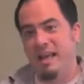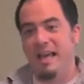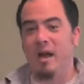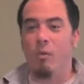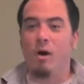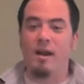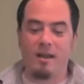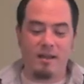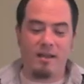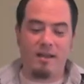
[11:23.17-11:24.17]
And I
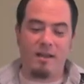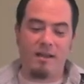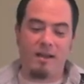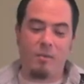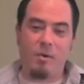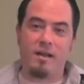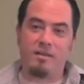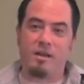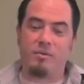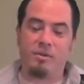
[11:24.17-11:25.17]

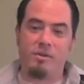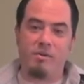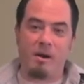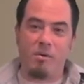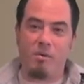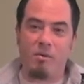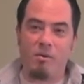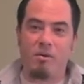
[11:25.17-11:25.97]
wanna talk with you about,